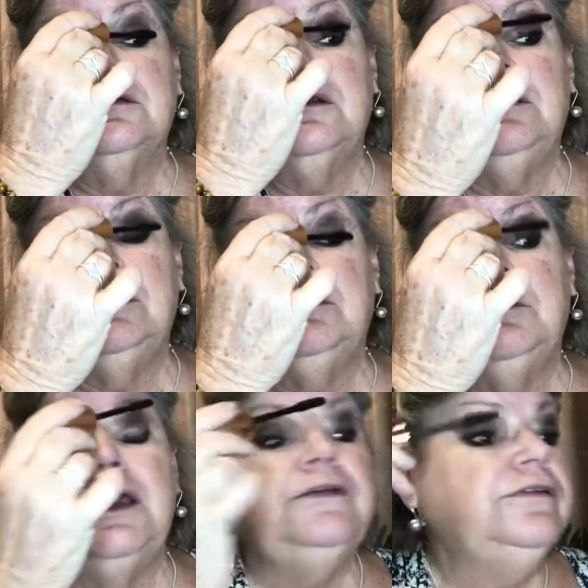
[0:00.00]
So you can
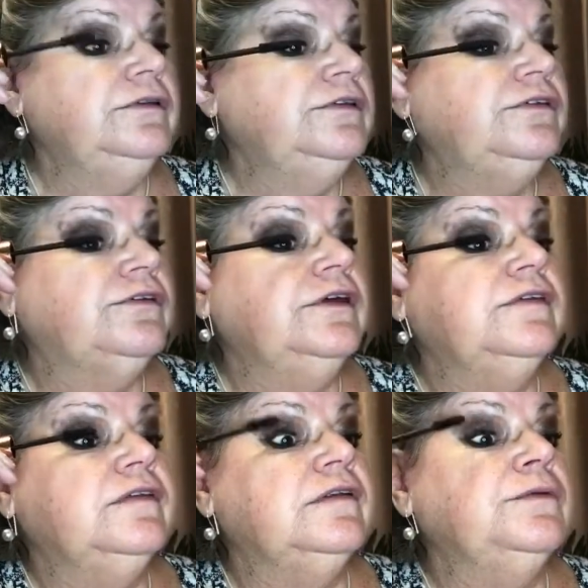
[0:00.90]
imagine the
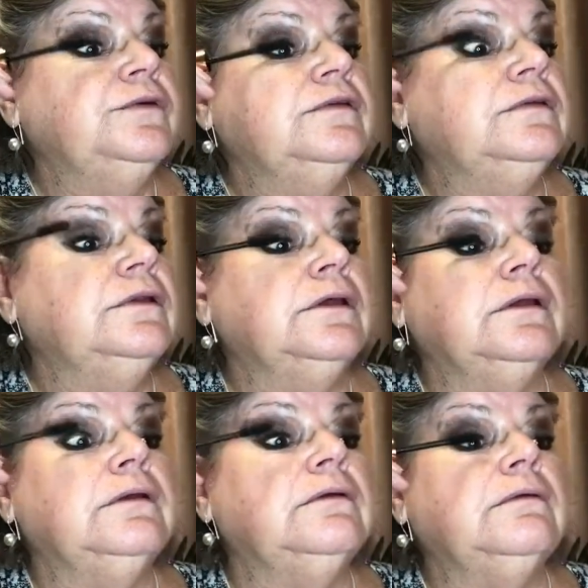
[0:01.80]
stress
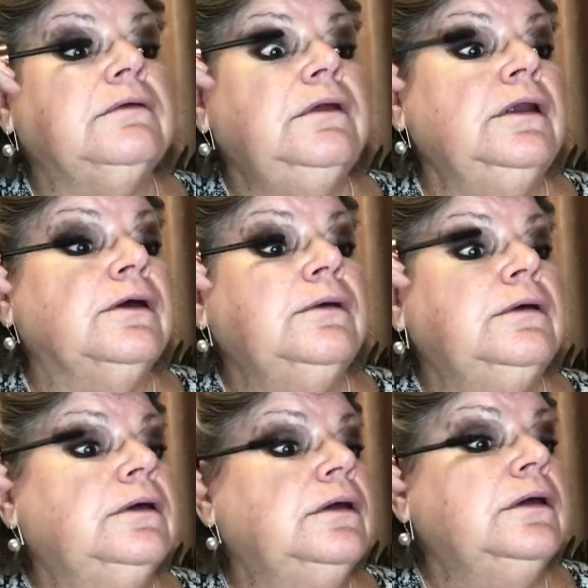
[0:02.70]
that
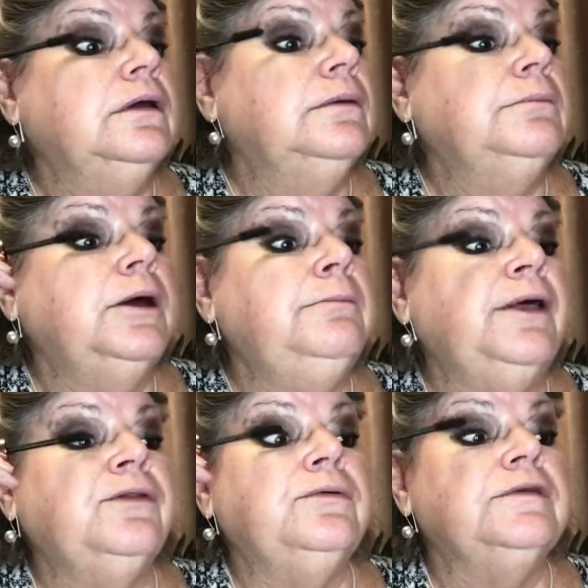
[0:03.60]
my
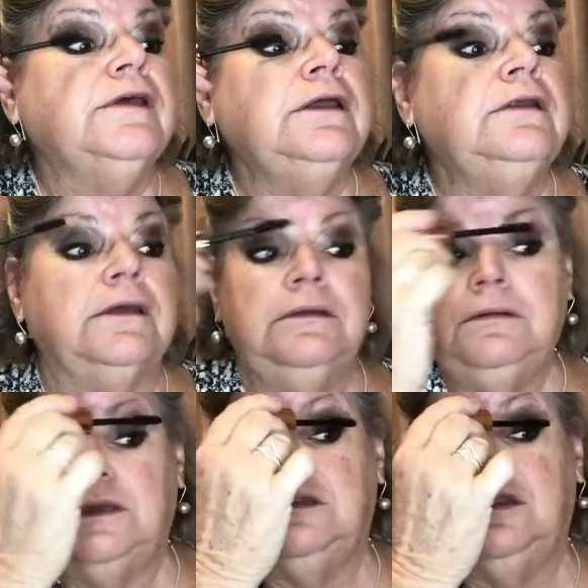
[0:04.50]
mother was under
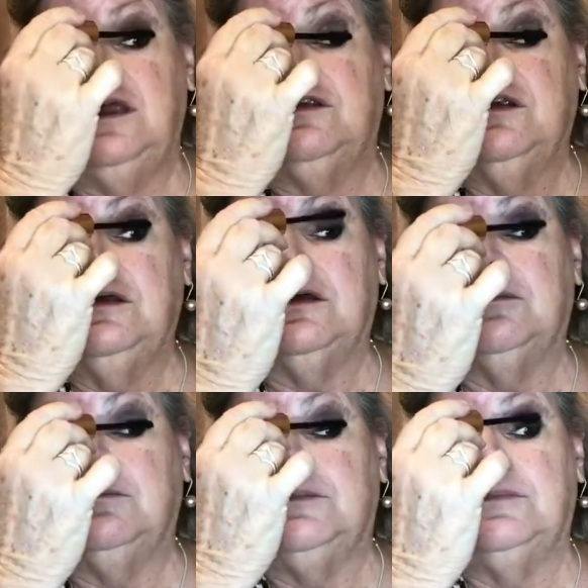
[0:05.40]
at that
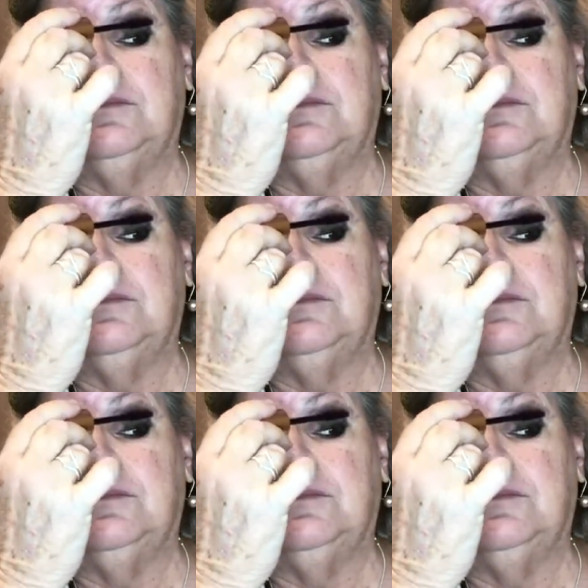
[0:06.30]
time.